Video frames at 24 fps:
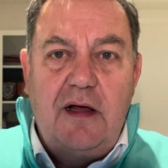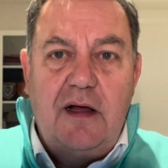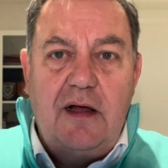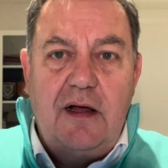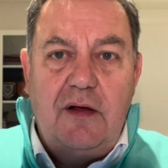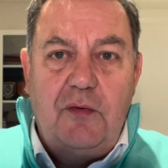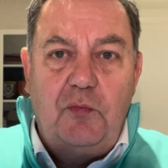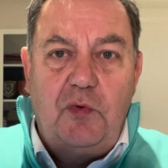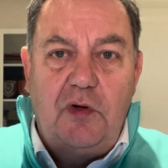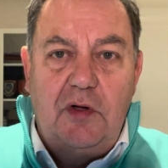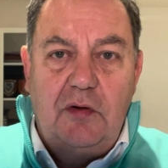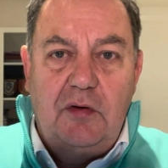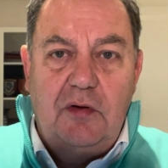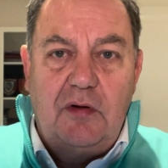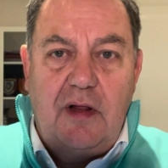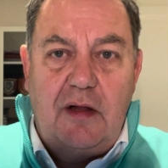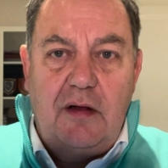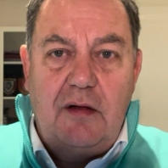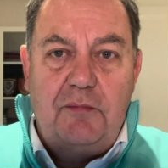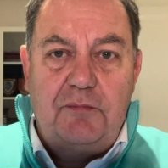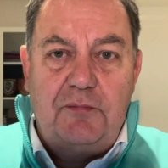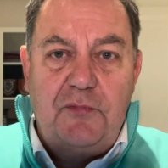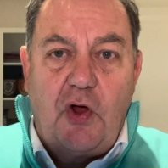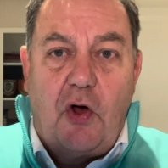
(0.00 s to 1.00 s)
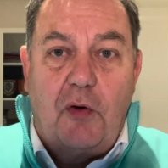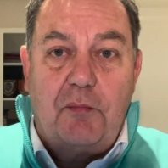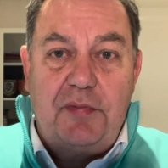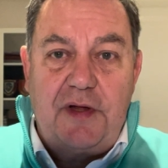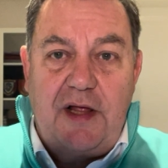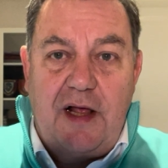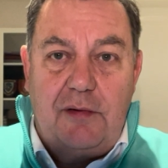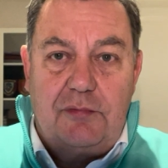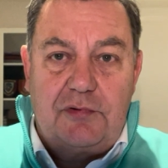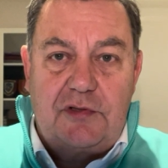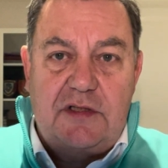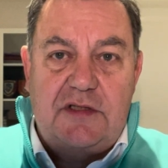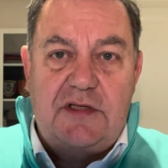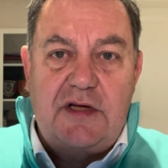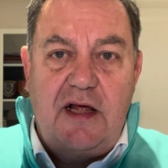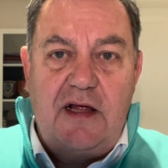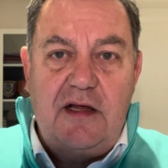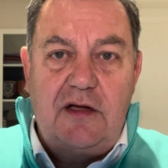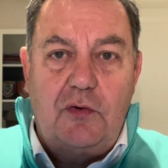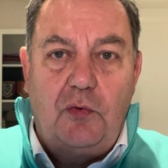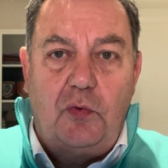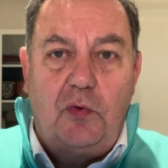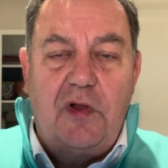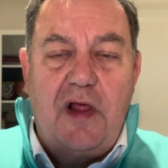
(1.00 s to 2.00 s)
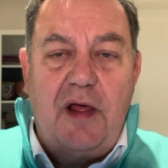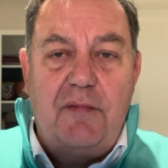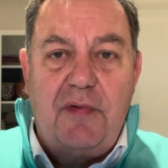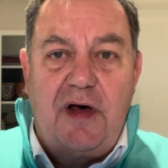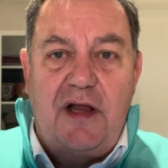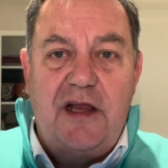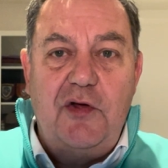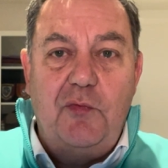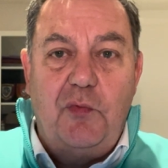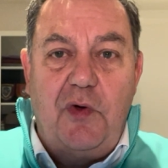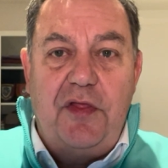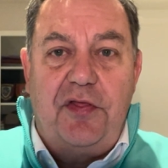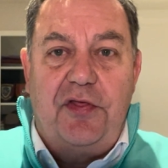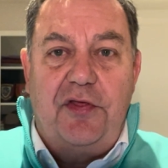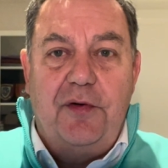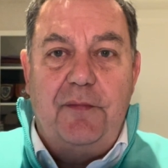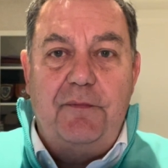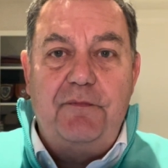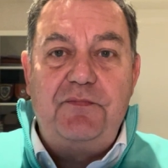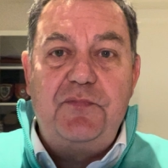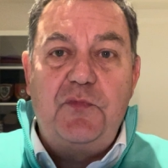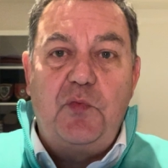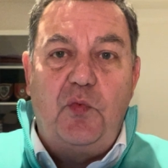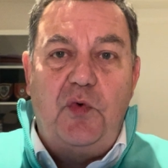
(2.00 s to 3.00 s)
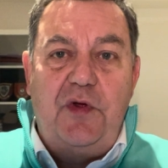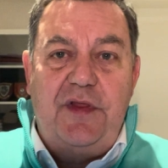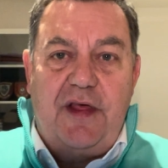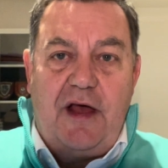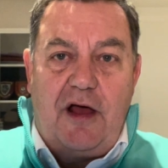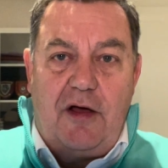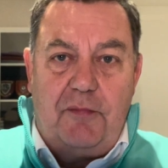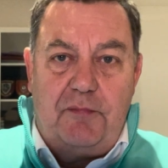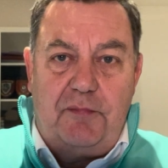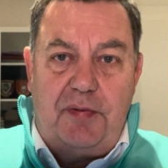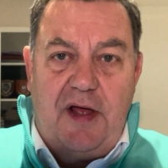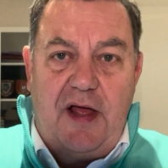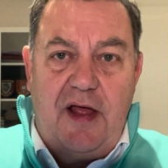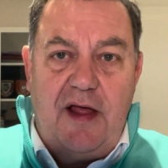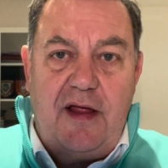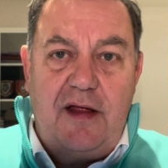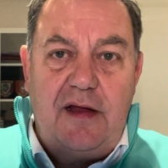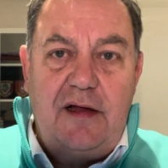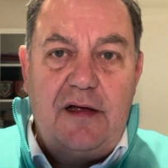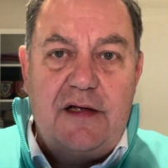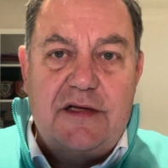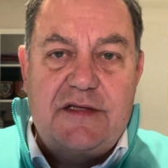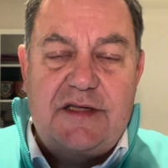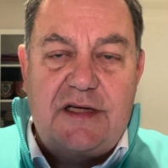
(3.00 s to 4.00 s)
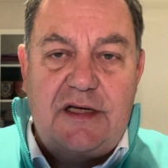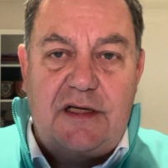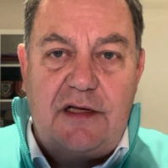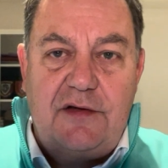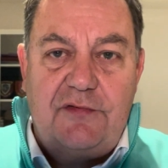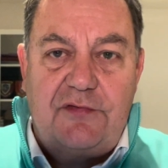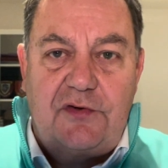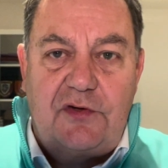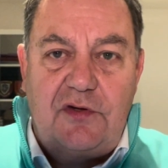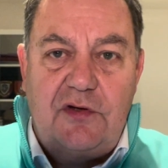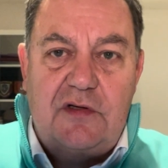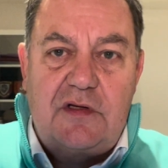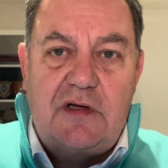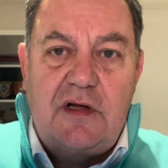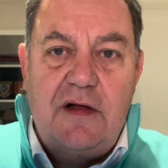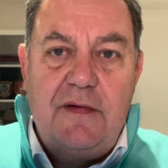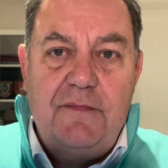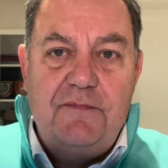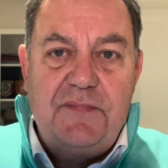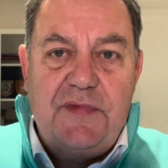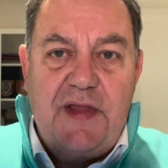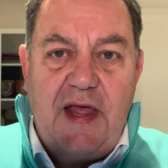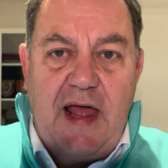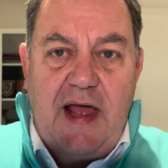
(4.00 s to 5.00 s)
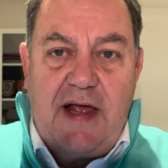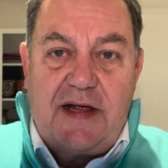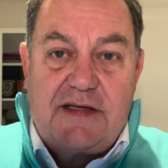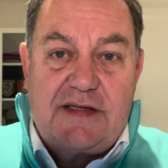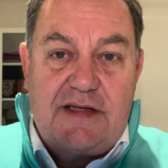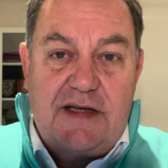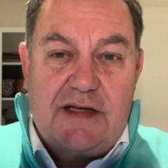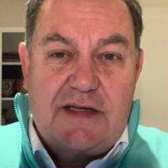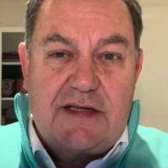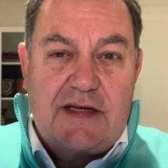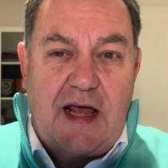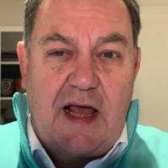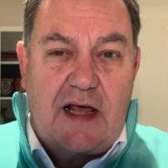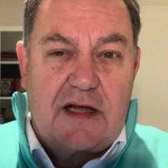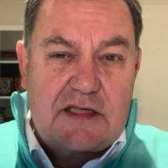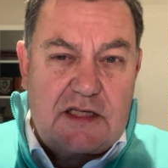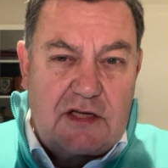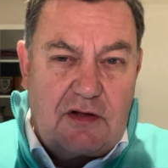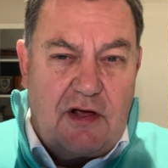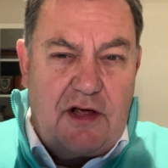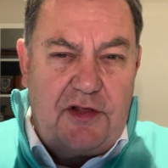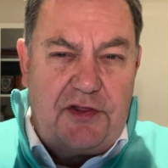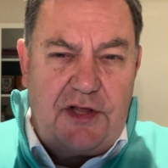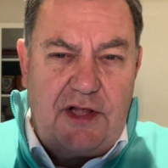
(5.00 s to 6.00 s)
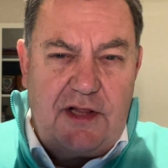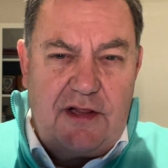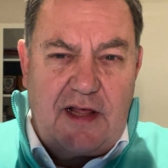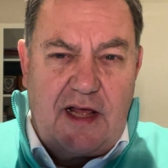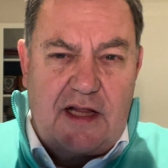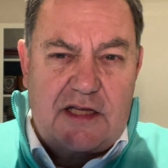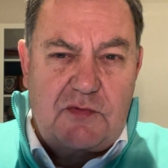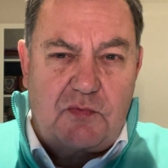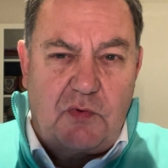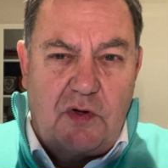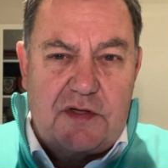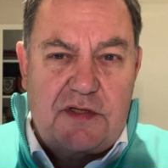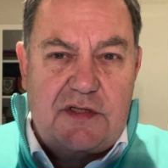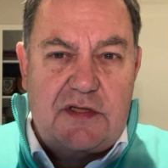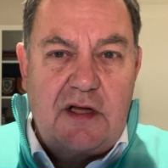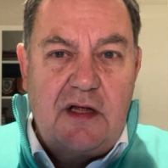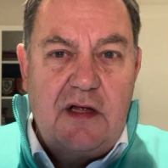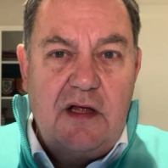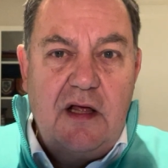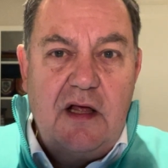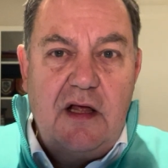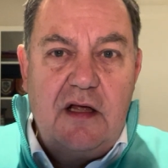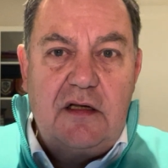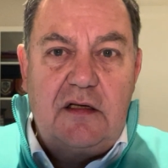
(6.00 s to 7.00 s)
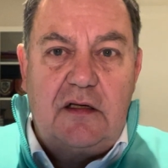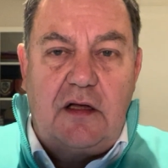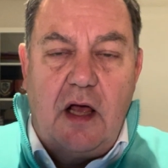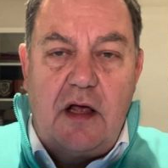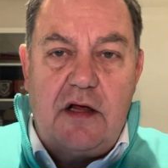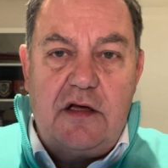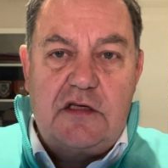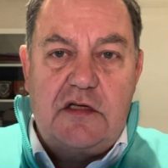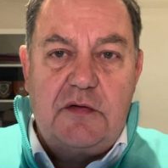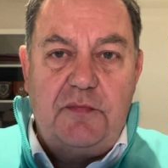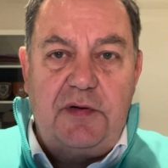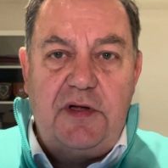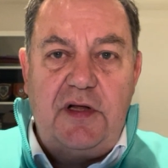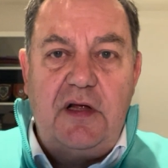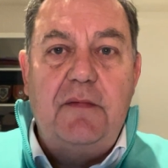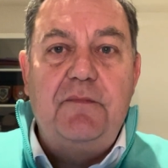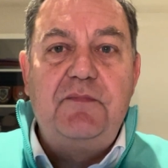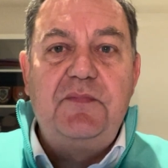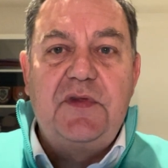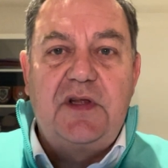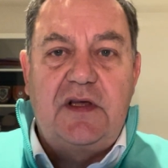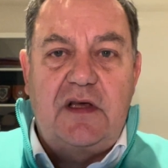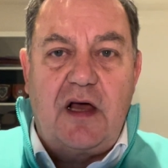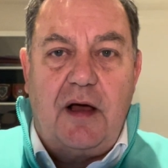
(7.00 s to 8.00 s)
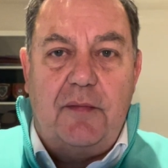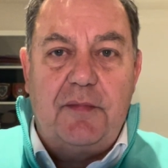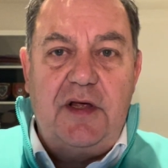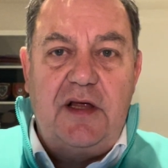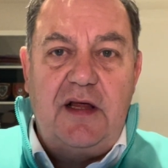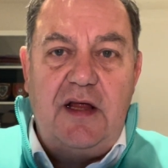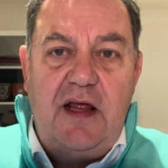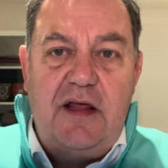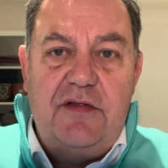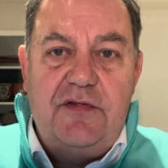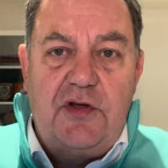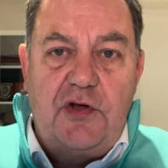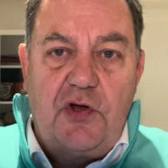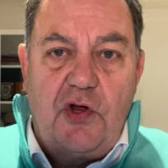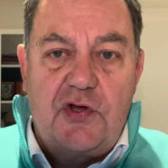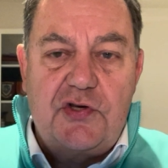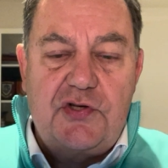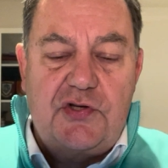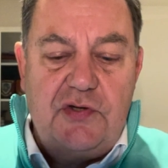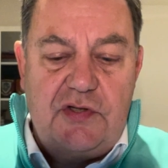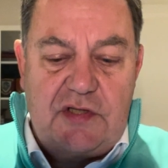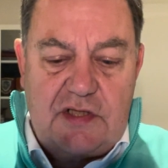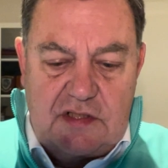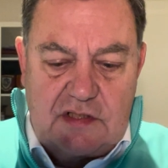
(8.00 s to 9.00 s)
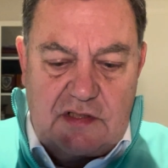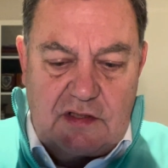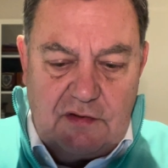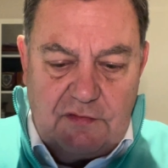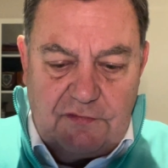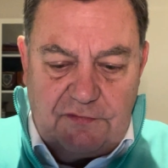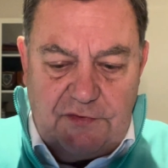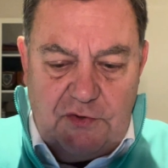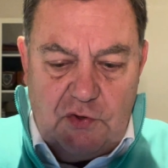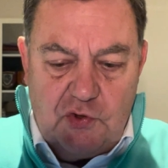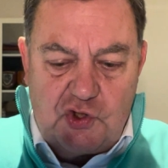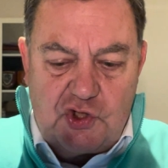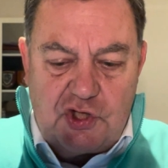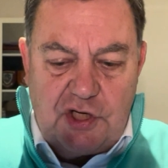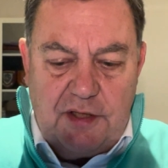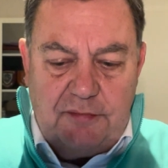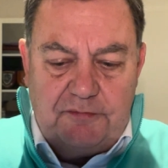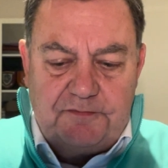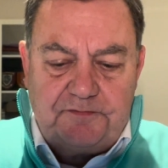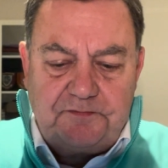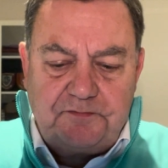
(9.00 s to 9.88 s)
will not be able to take all their money with them without paying a significant exit tax. So I think that's what's going to be coming in the not too distant future,